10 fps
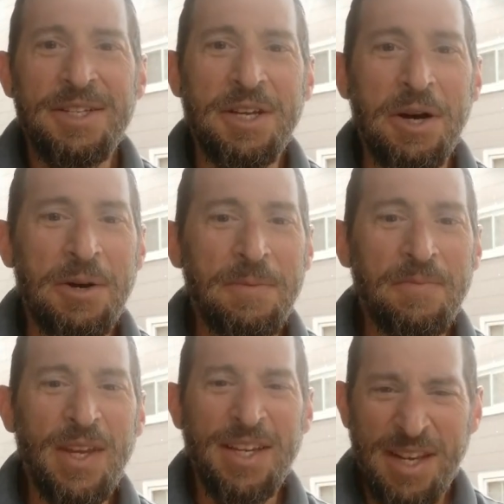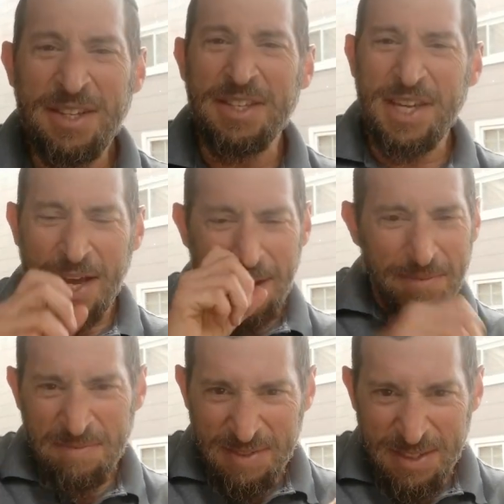So I said to this
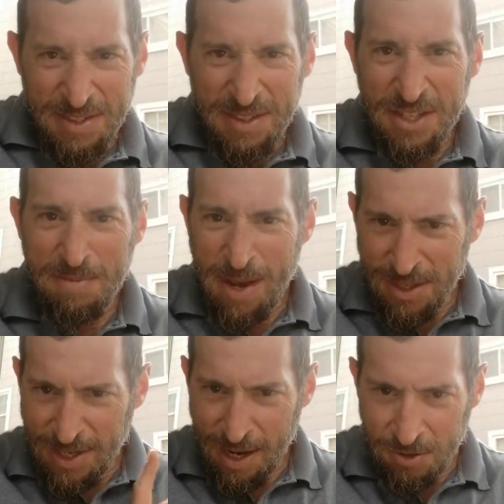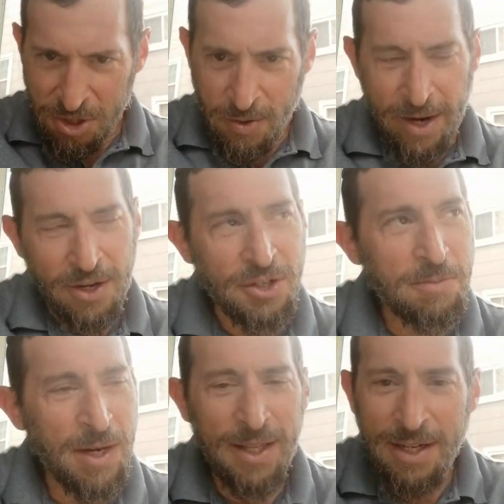guy, "This may sound
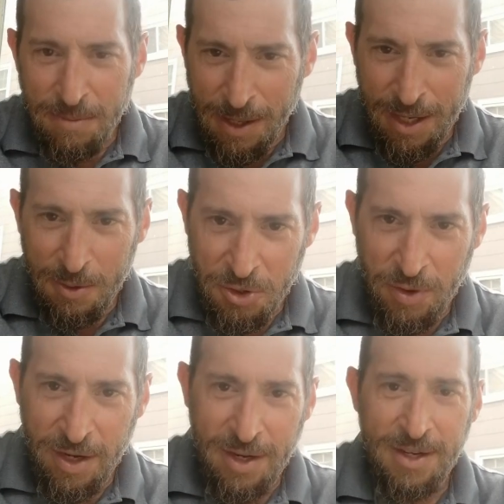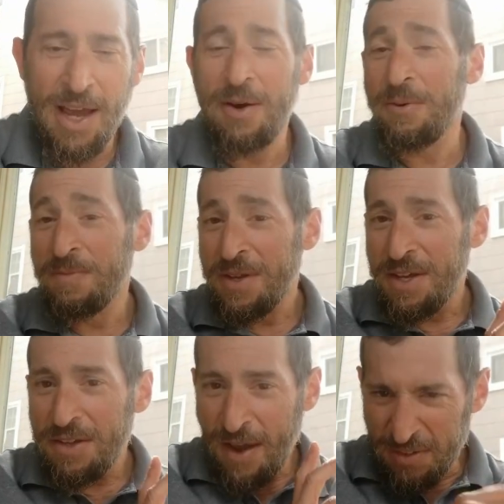strange, but I'd like to buy you a drink." Now,
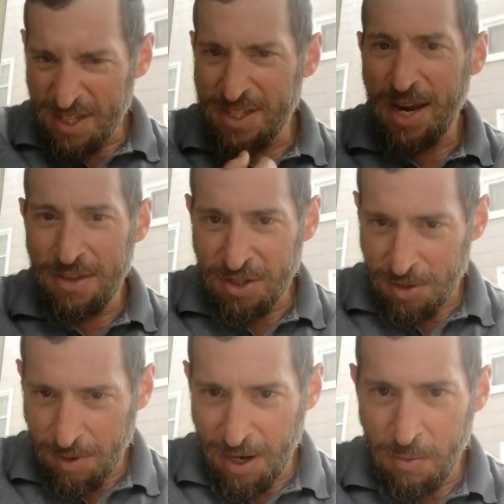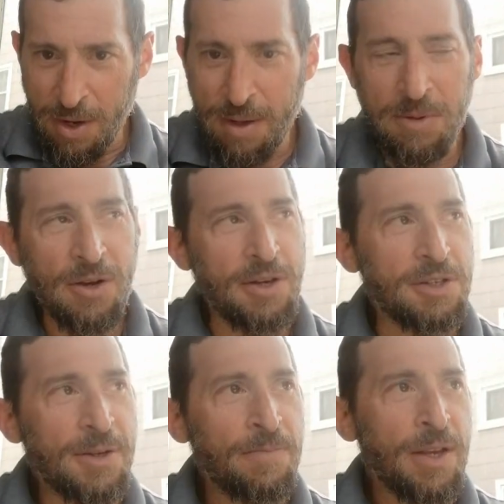you have to say this the right way,
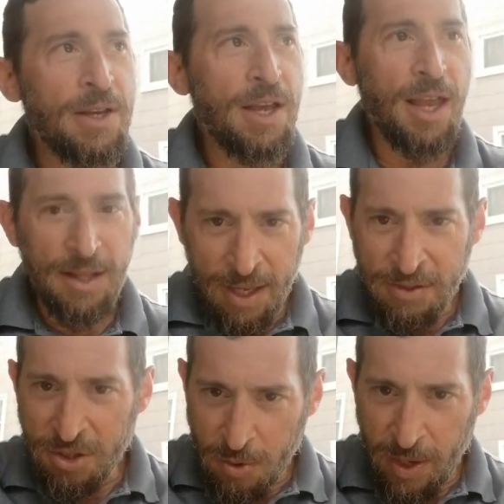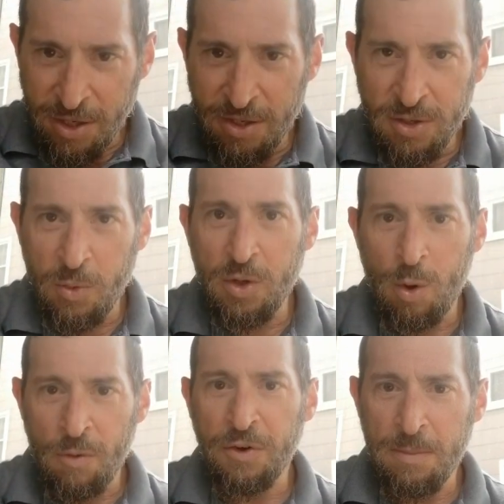because in a lot of situations, when you
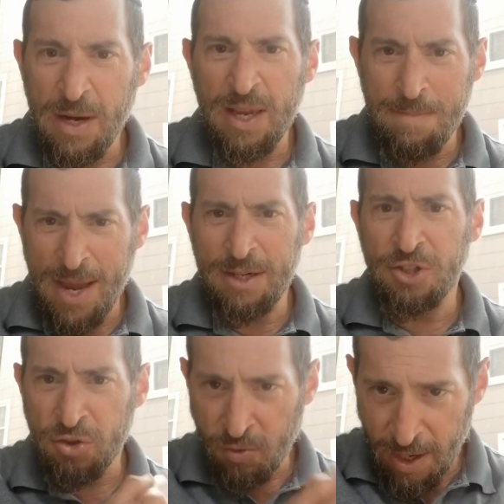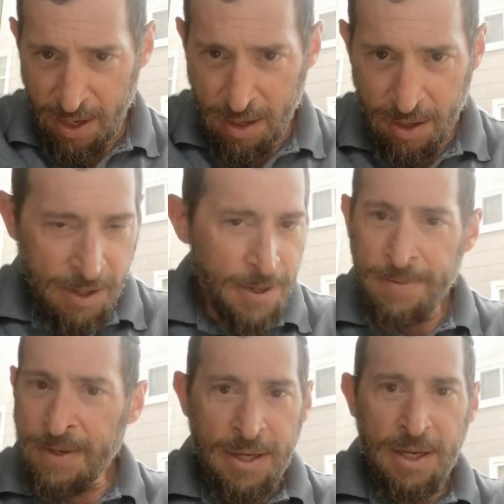offer to buy a man a drink,
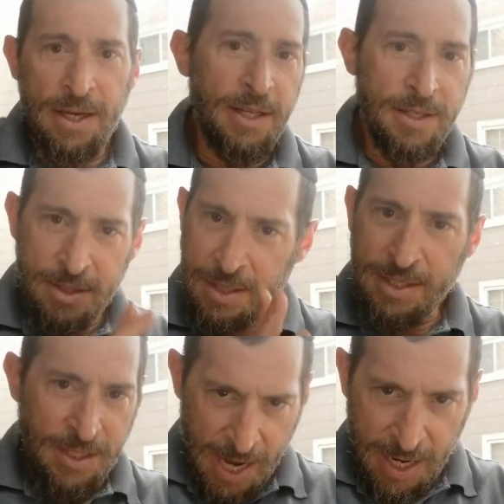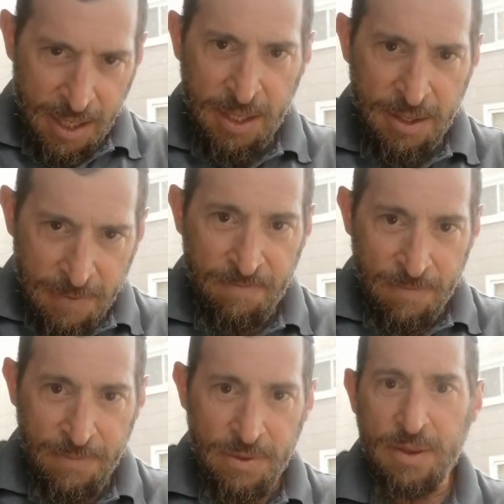it's taken
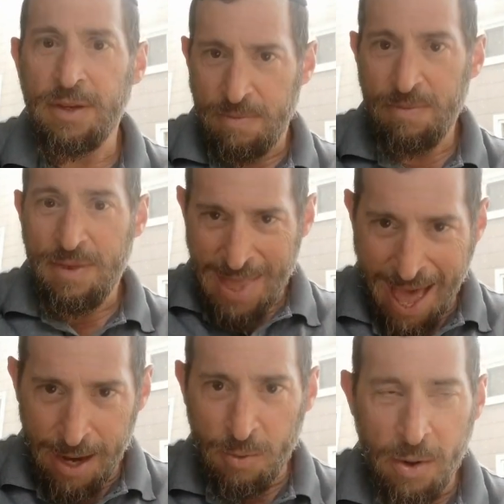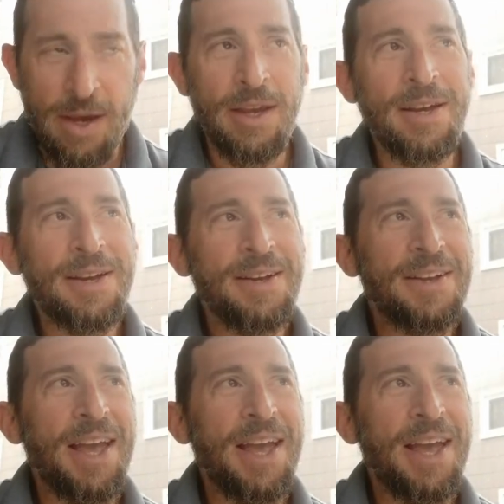that way.